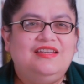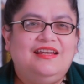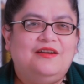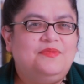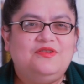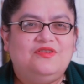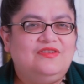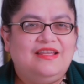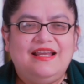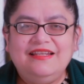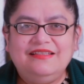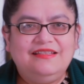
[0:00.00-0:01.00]
her
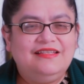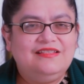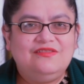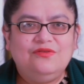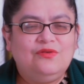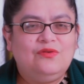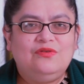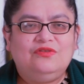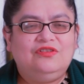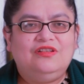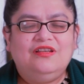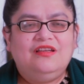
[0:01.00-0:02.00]
personality is
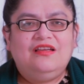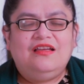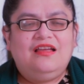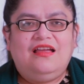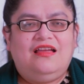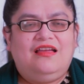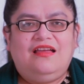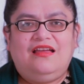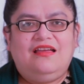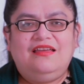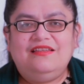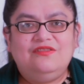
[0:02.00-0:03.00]
not
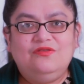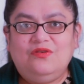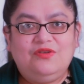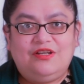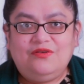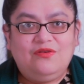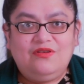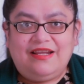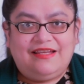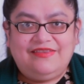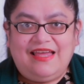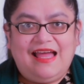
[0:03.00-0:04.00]
at all
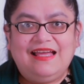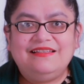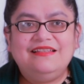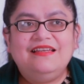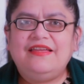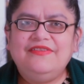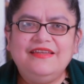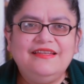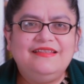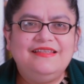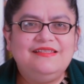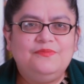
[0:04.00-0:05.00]
like that. I
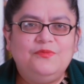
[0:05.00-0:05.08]
think this